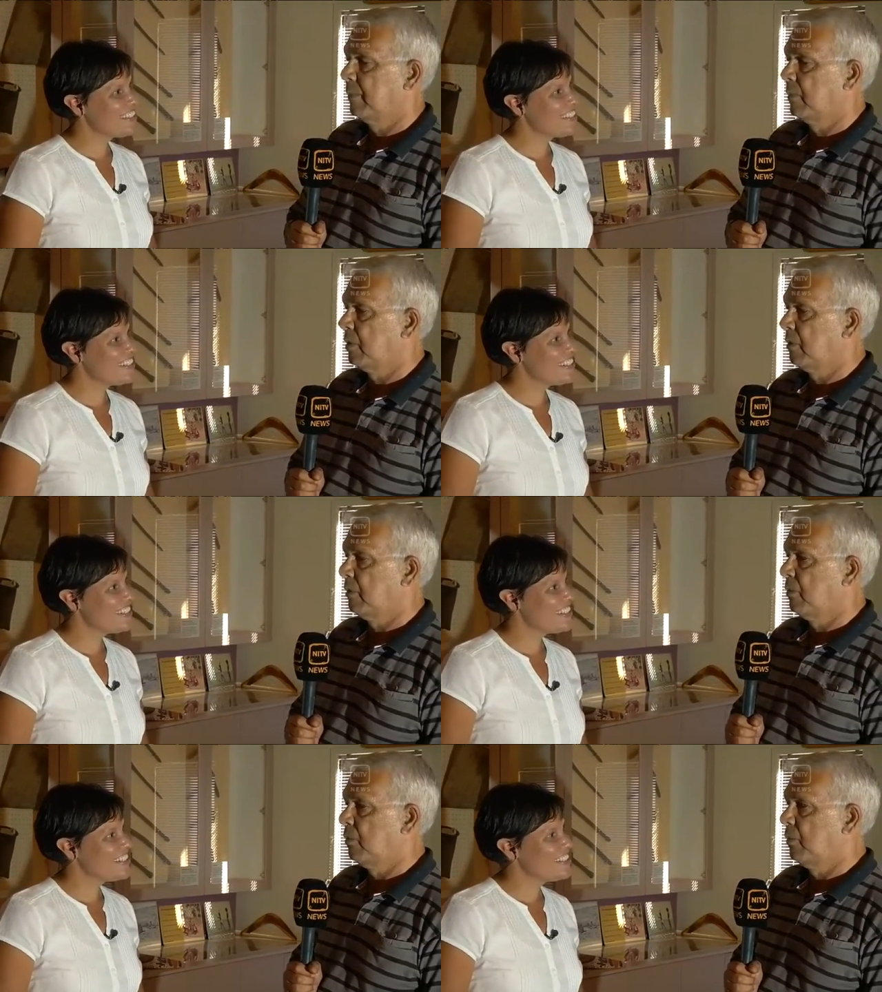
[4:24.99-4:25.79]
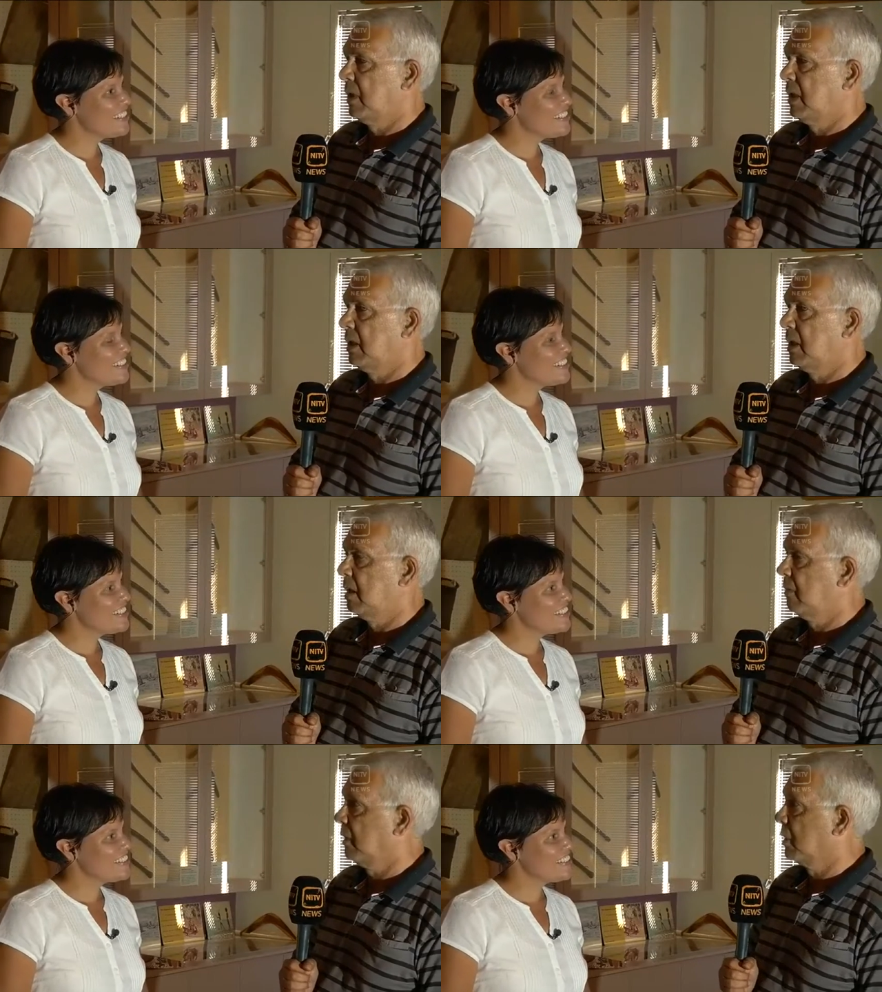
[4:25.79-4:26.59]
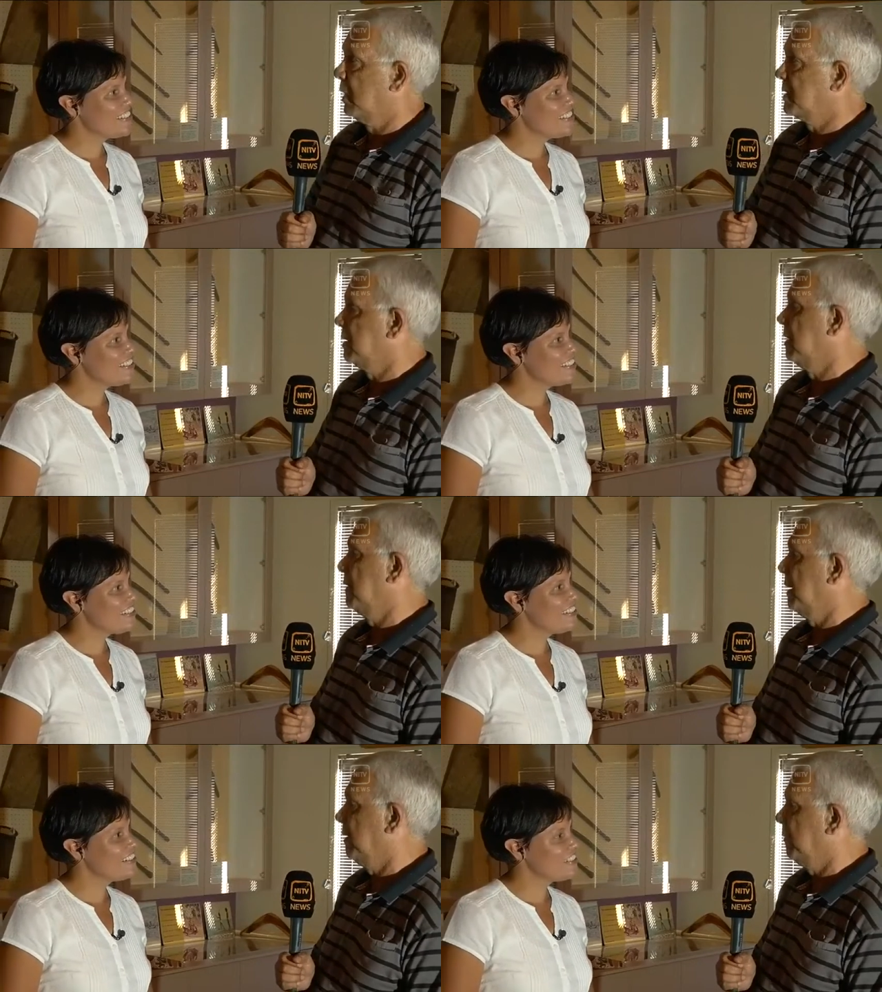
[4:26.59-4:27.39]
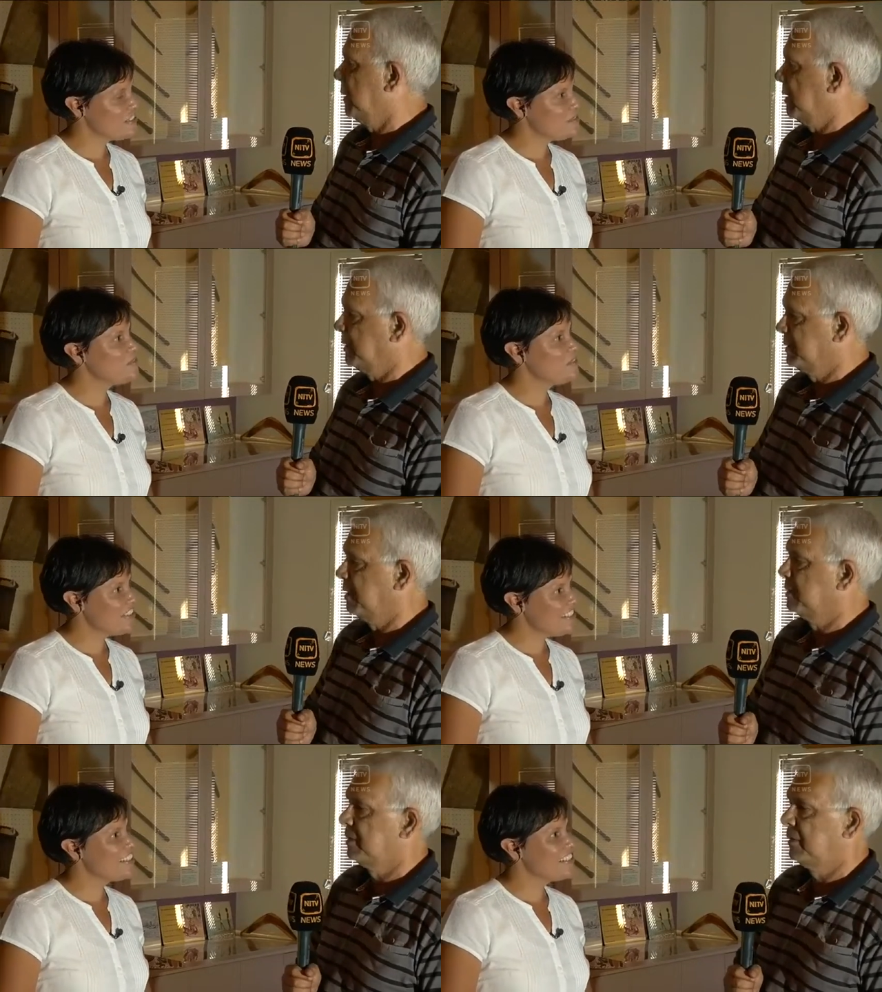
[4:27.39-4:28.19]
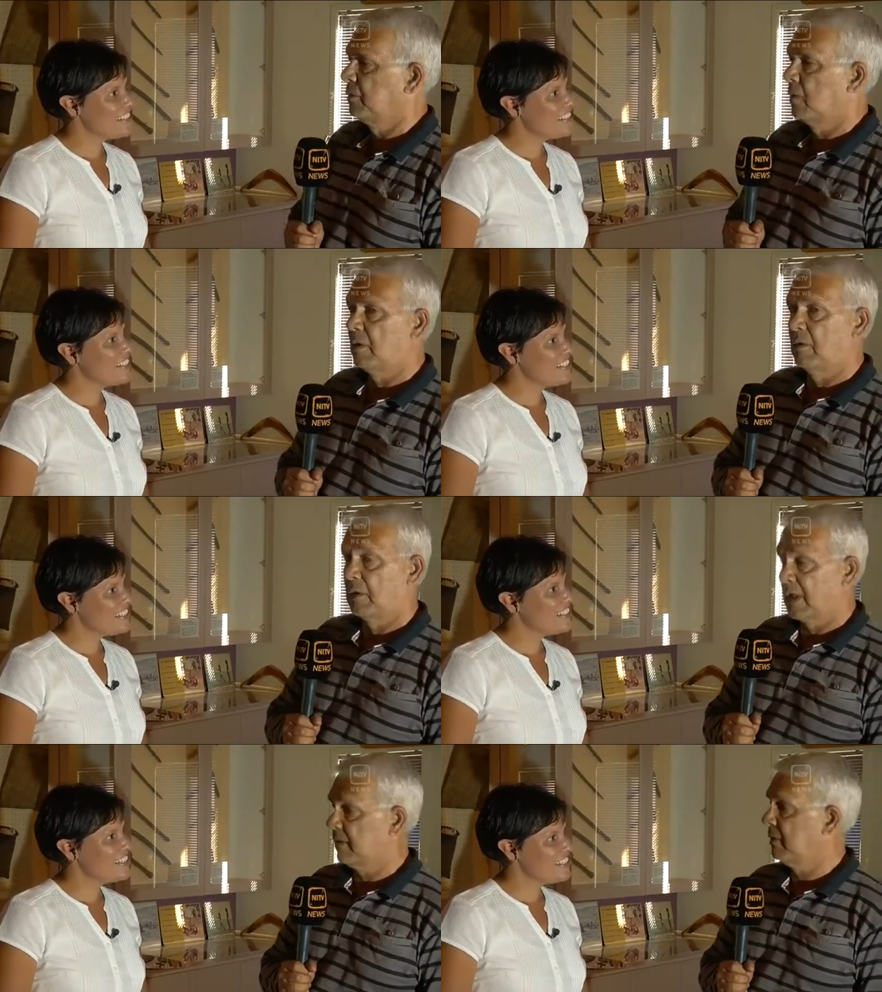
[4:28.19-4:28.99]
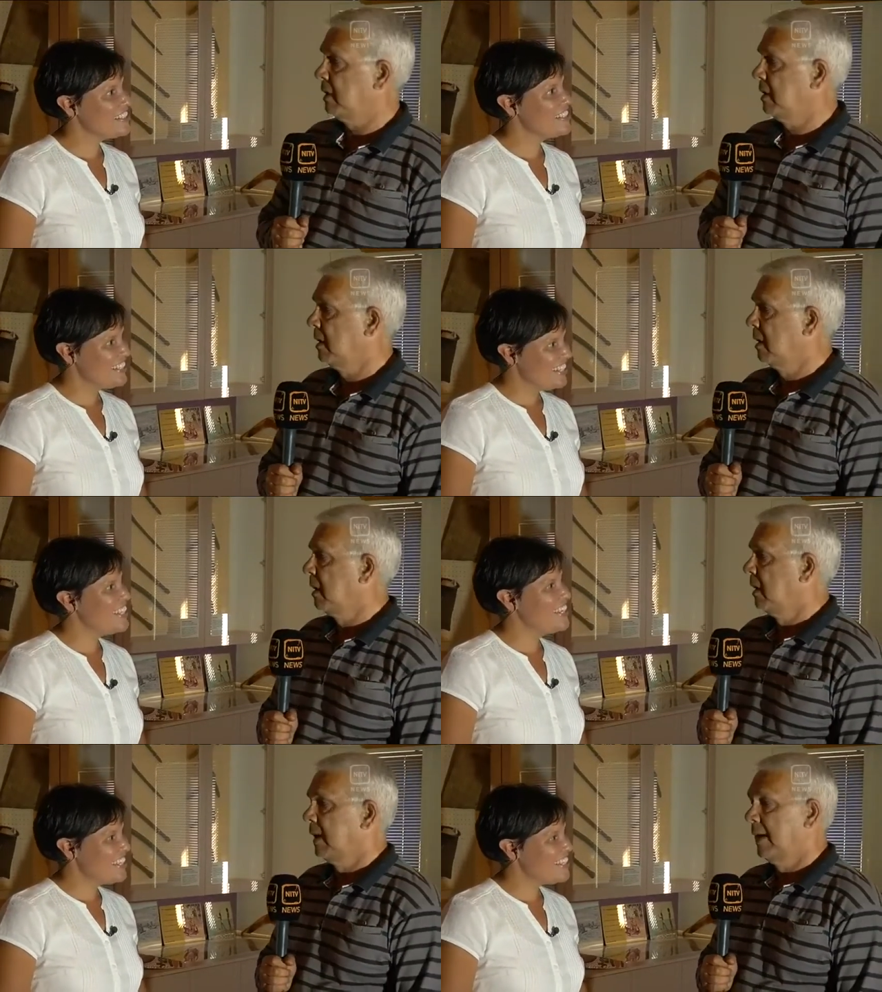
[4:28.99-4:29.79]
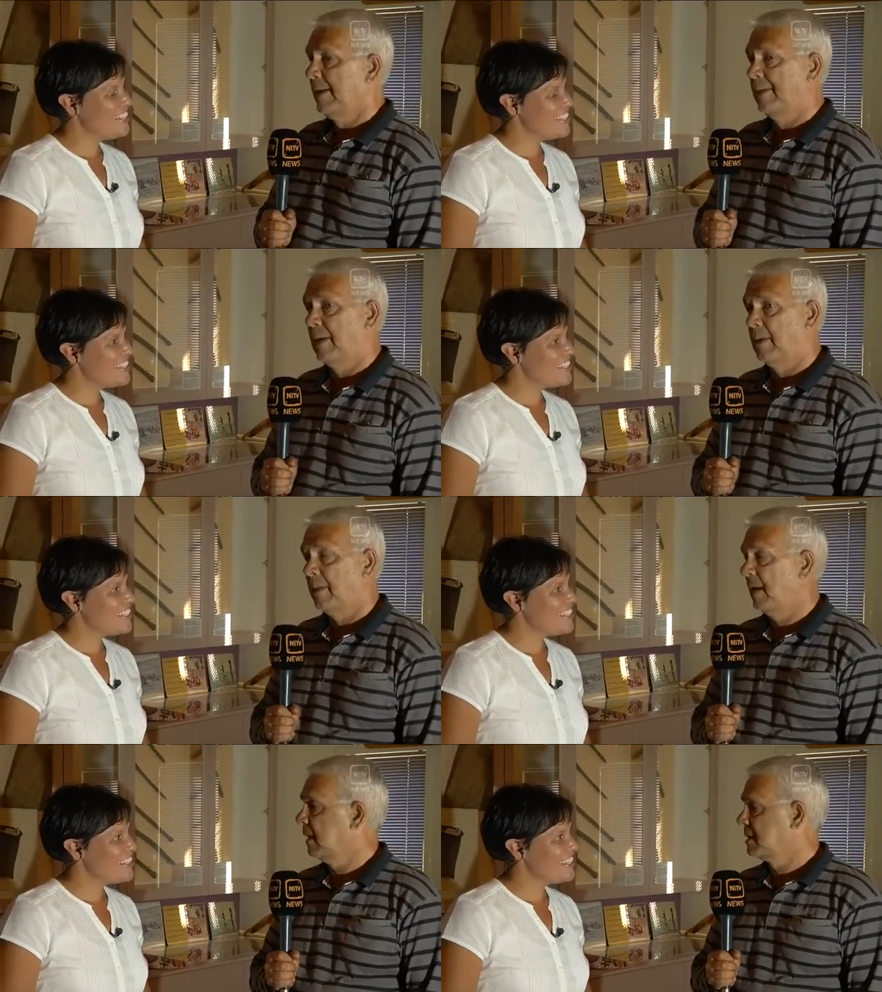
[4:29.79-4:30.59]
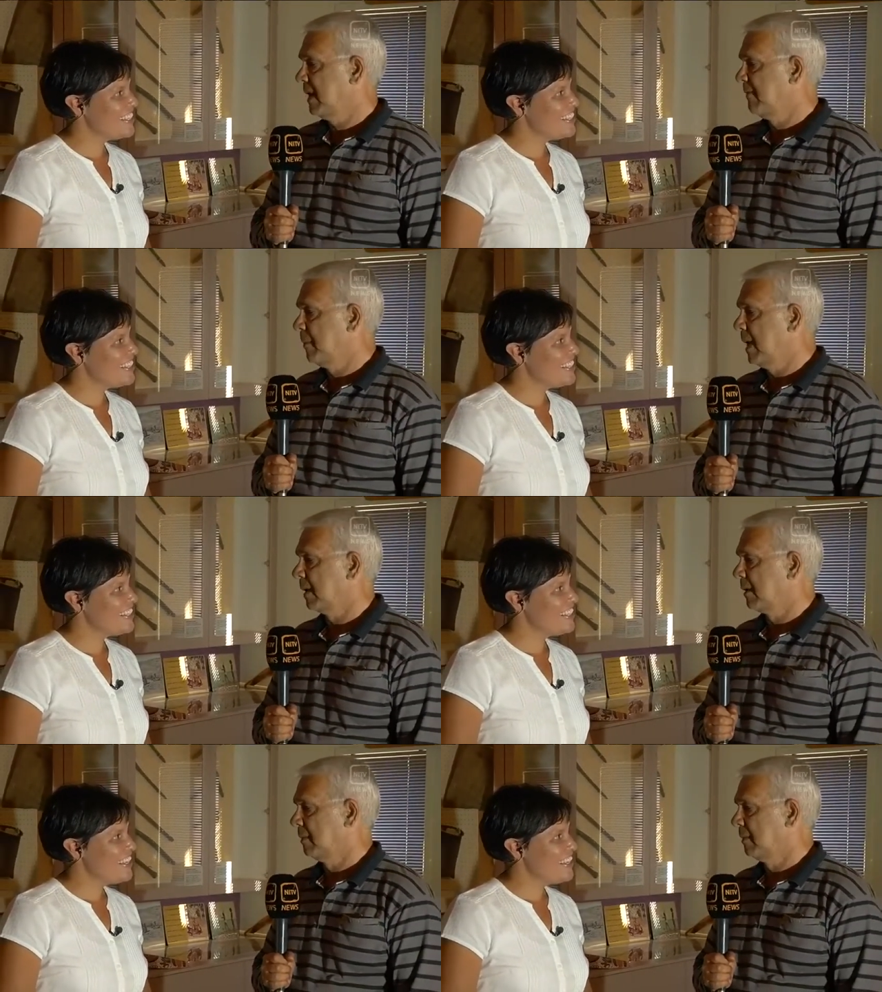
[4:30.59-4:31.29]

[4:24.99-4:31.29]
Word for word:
Speaker 1: requested that they be returned to Wonnarua country, and they let us have them back.